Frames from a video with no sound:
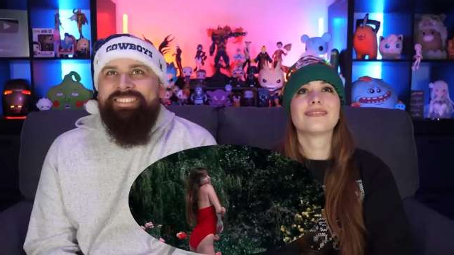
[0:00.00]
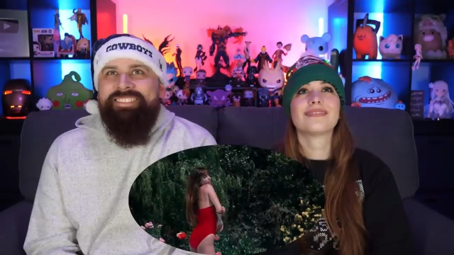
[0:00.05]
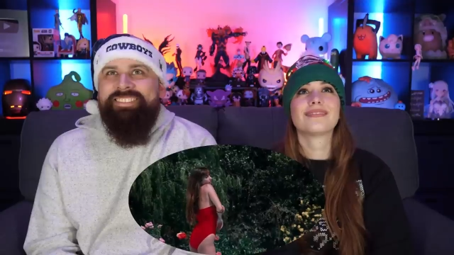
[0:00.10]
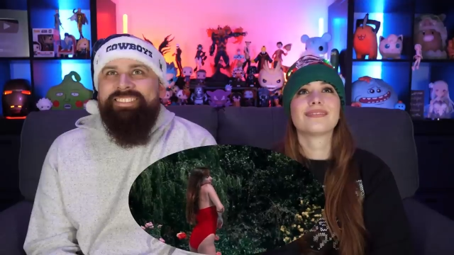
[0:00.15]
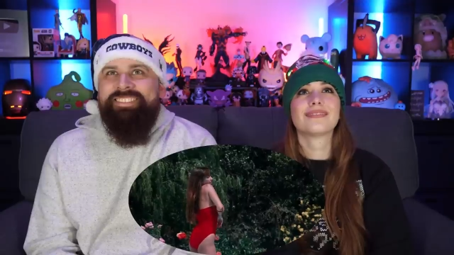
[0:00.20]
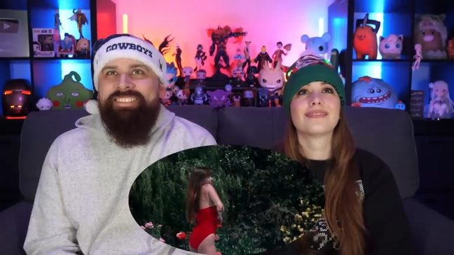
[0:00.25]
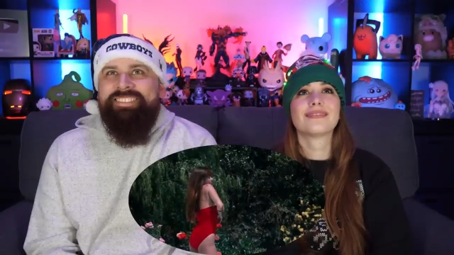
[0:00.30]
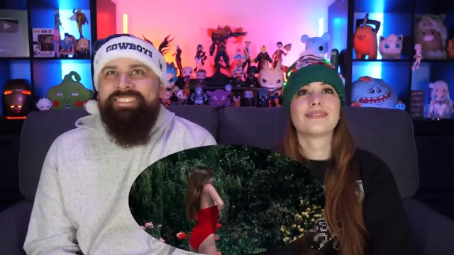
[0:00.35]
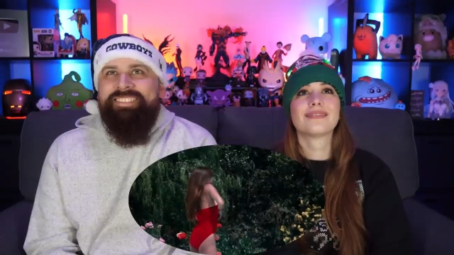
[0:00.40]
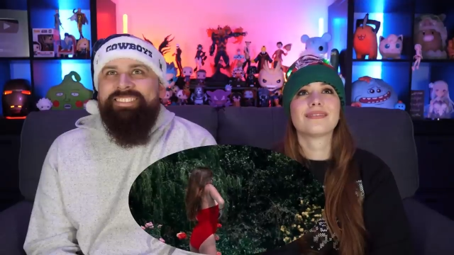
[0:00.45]

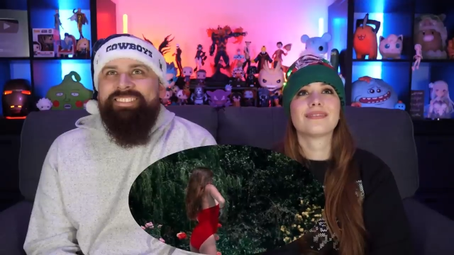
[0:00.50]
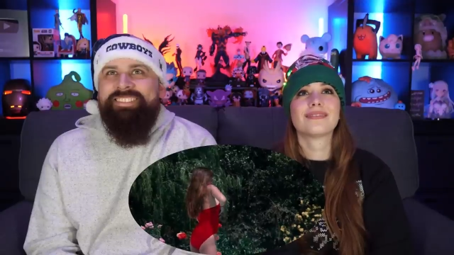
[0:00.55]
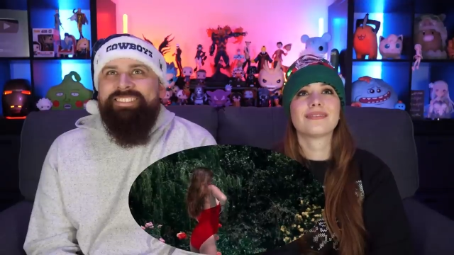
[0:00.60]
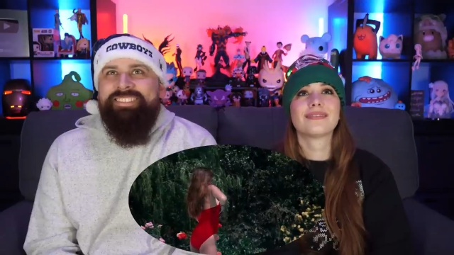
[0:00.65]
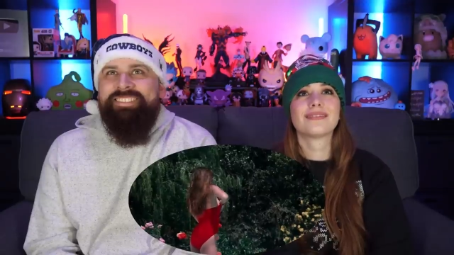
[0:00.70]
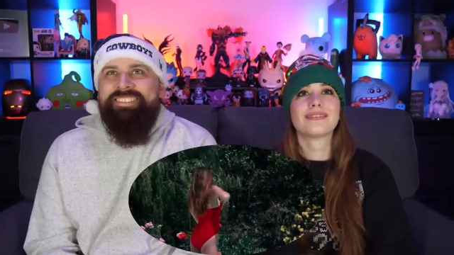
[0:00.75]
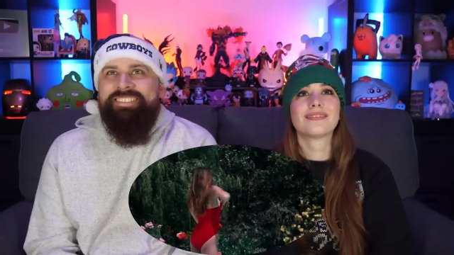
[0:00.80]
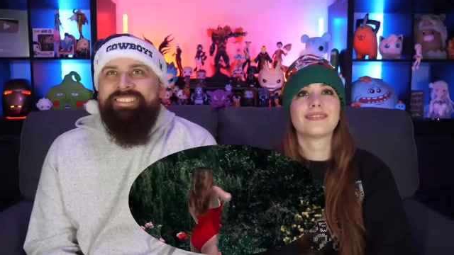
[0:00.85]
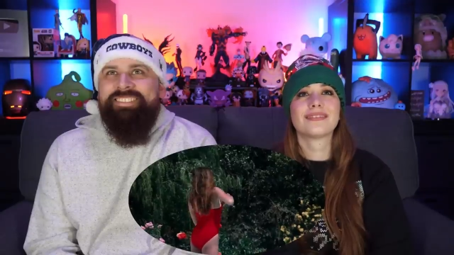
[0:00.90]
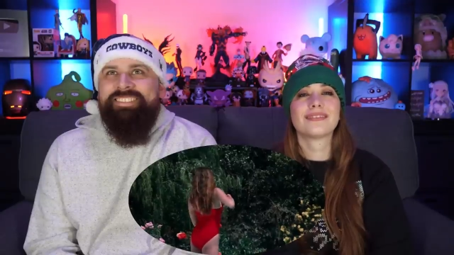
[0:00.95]

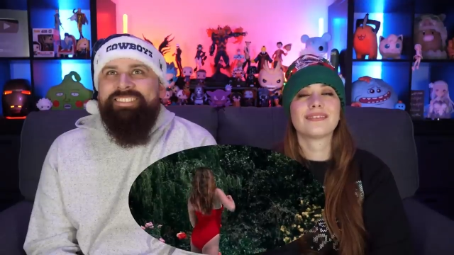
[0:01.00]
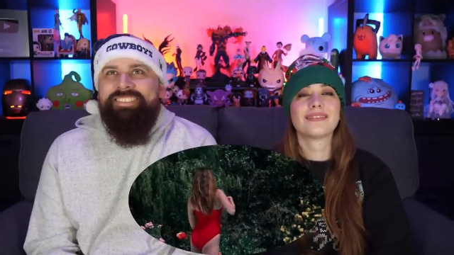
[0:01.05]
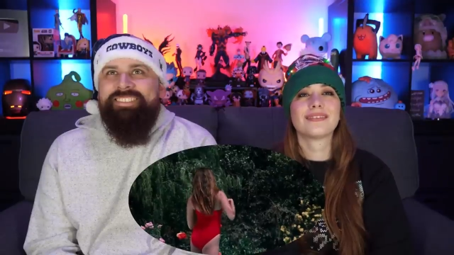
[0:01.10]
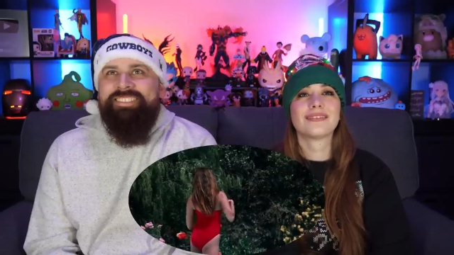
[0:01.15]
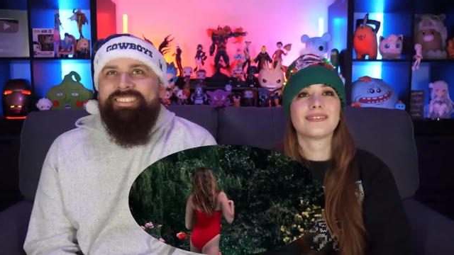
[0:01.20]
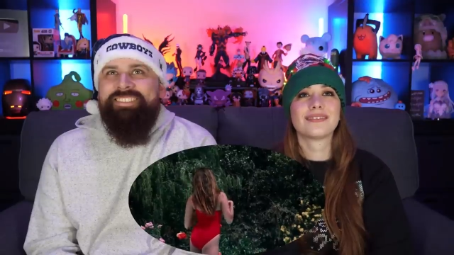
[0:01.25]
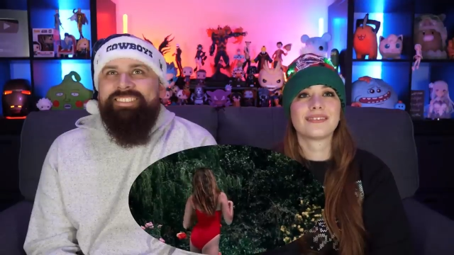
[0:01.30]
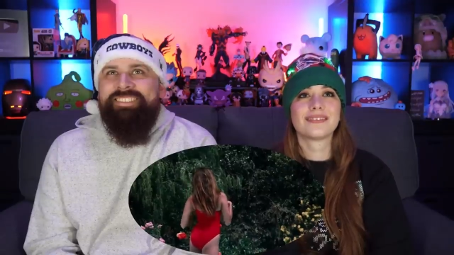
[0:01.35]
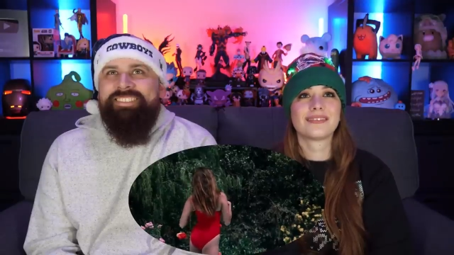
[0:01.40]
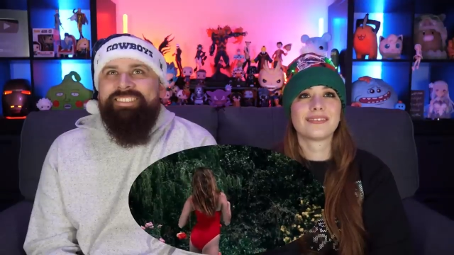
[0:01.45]

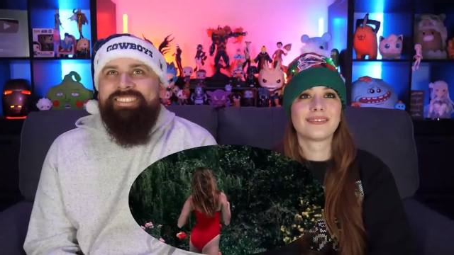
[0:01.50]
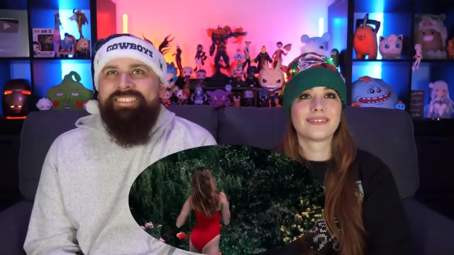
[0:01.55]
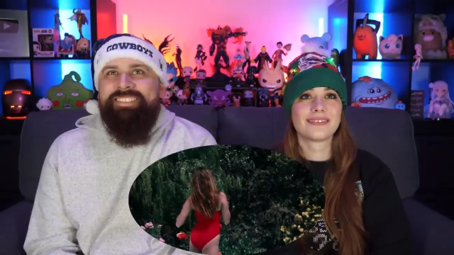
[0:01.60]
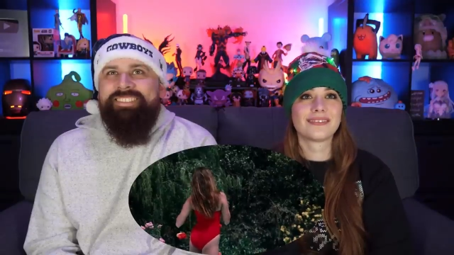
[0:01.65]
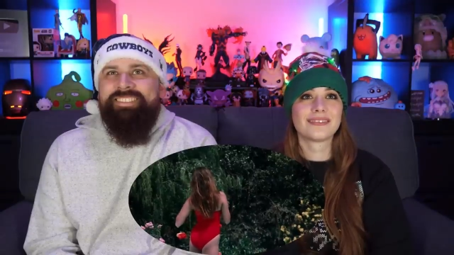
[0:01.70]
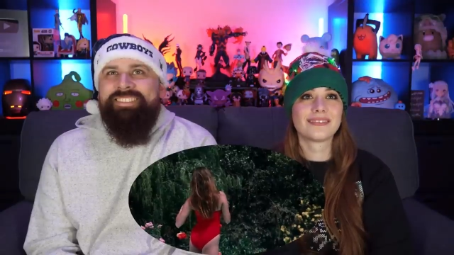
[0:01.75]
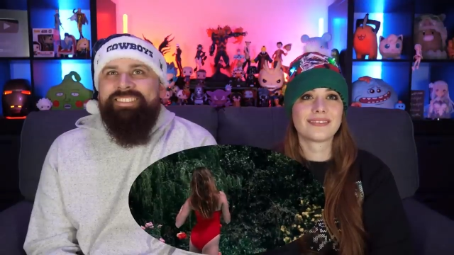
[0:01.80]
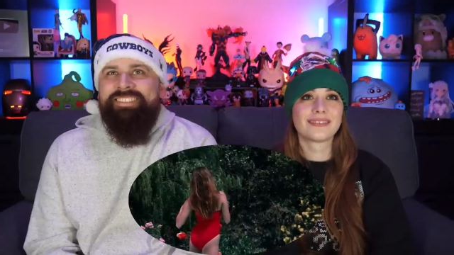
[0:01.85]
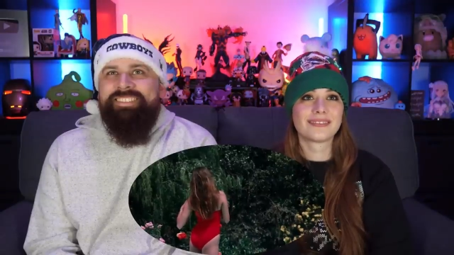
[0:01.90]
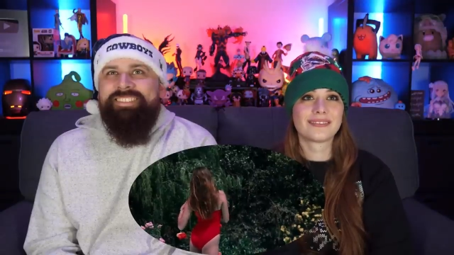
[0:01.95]

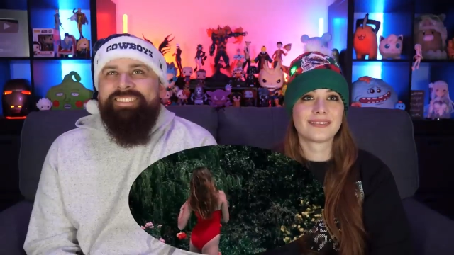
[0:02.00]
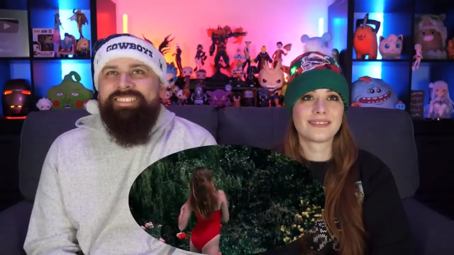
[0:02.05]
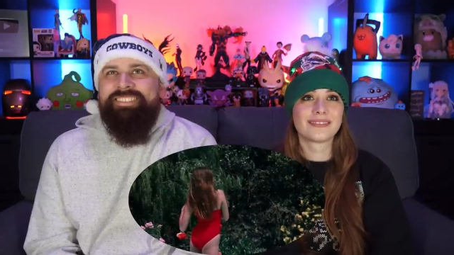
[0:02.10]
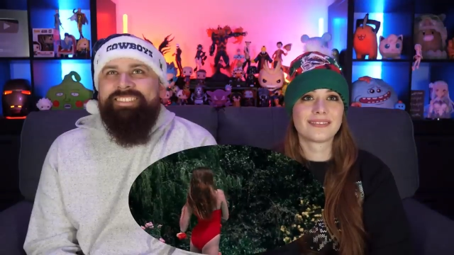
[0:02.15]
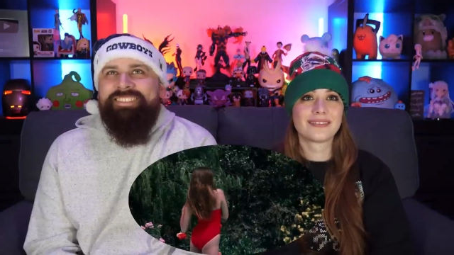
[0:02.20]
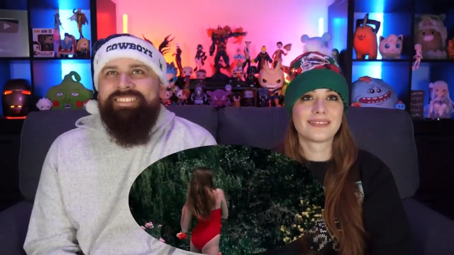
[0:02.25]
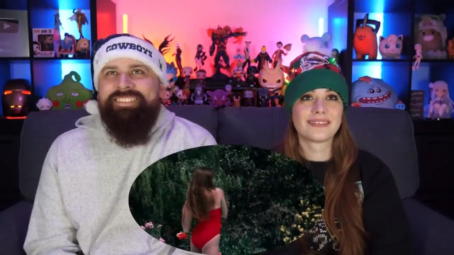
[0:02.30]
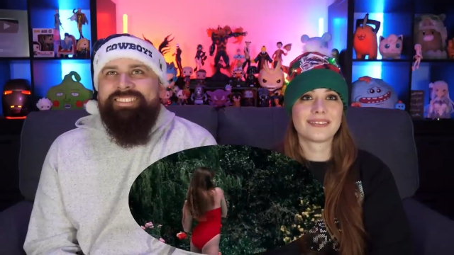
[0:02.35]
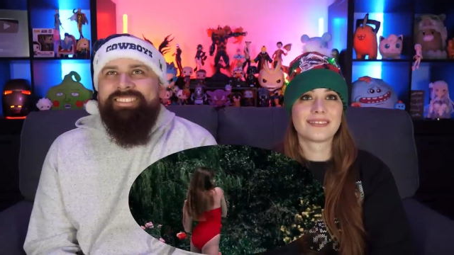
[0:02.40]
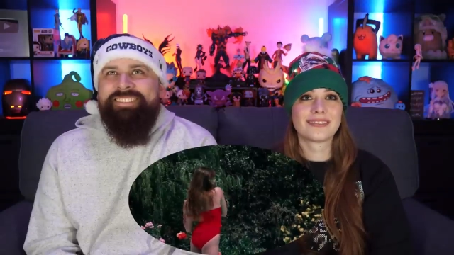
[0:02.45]

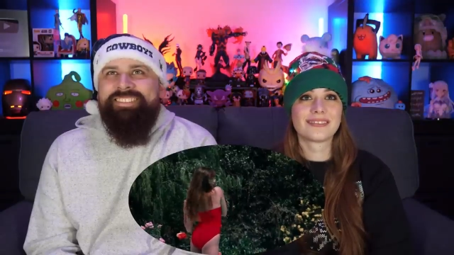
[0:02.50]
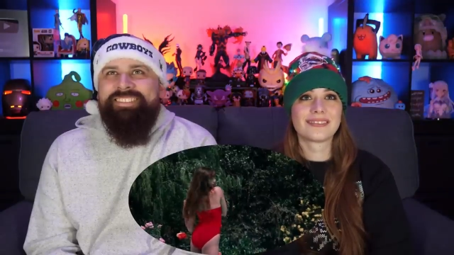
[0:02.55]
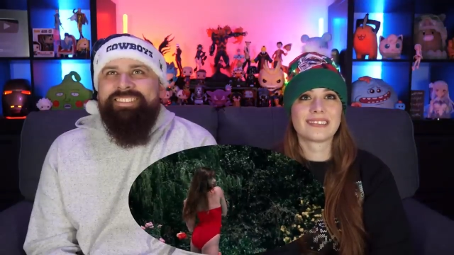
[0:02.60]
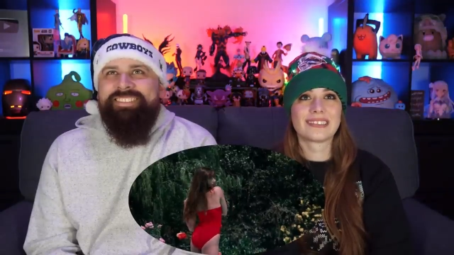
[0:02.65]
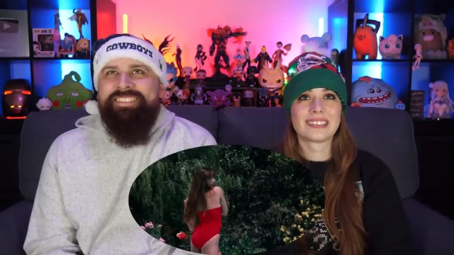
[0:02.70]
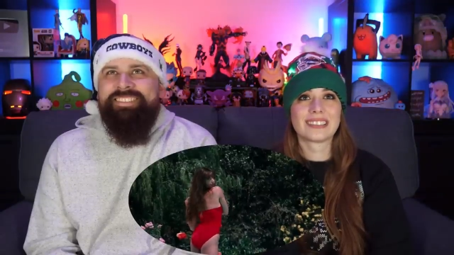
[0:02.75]
No one is speaking in this clip.